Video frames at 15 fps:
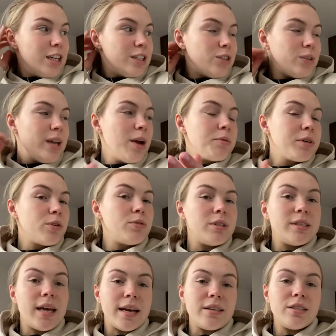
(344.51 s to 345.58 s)
So yeah, we're going to
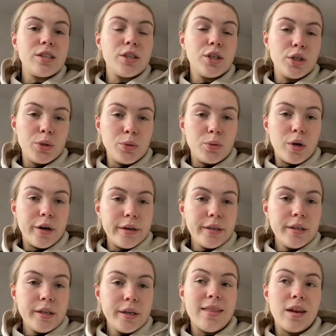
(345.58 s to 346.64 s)
test a new one,
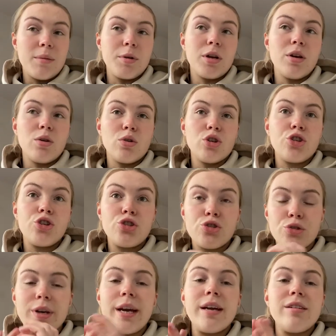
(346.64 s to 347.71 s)
and then I'm going to go
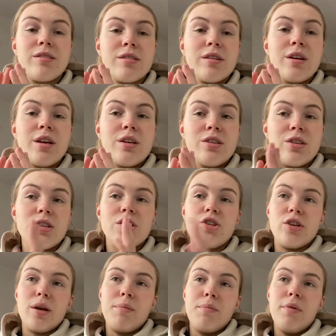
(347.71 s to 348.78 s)
straight to the
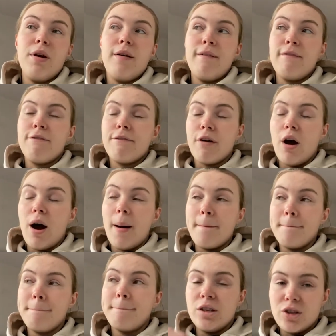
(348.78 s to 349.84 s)
gym
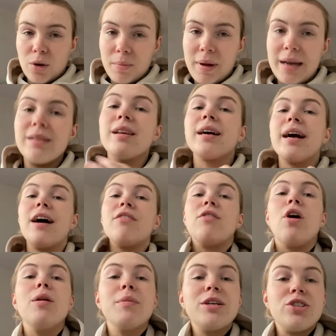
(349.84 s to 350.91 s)
from the sunbed. Like, I have
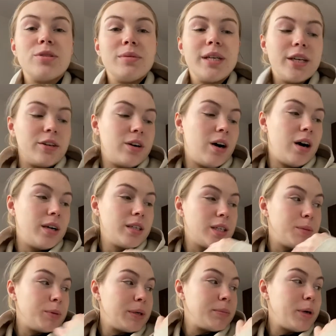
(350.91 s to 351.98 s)
all my gym gear on. I'm going
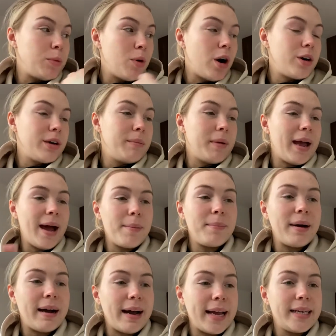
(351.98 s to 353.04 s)
to bring my water in my
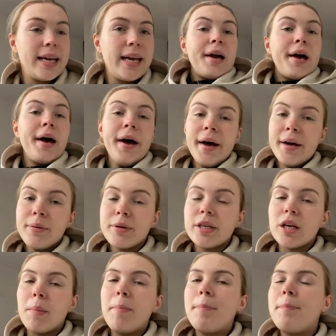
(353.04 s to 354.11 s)
handbag. We're
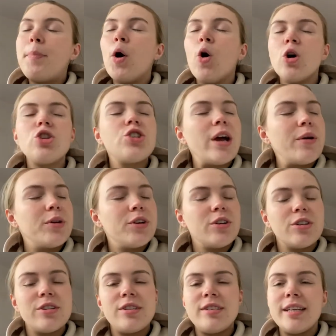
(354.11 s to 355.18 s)
going to push out
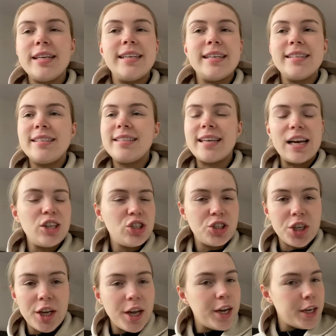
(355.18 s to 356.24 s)
another Sydney
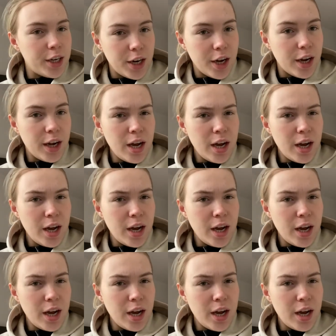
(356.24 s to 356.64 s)
session.